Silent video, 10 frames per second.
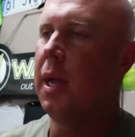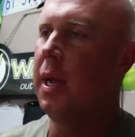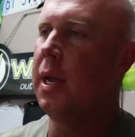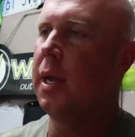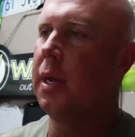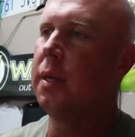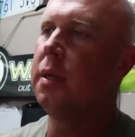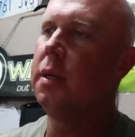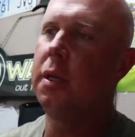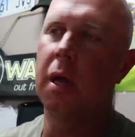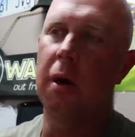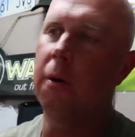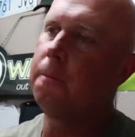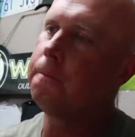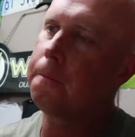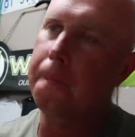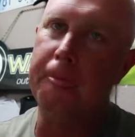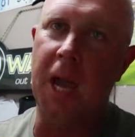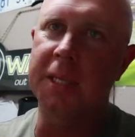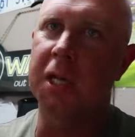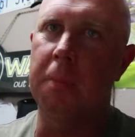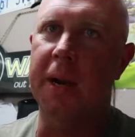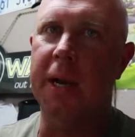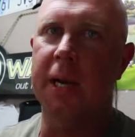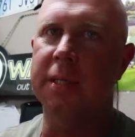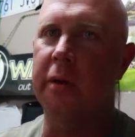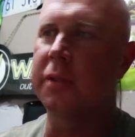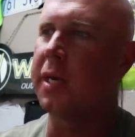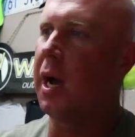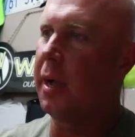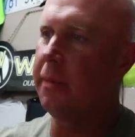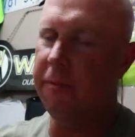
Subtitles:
And, you know, I tell my guys all the time,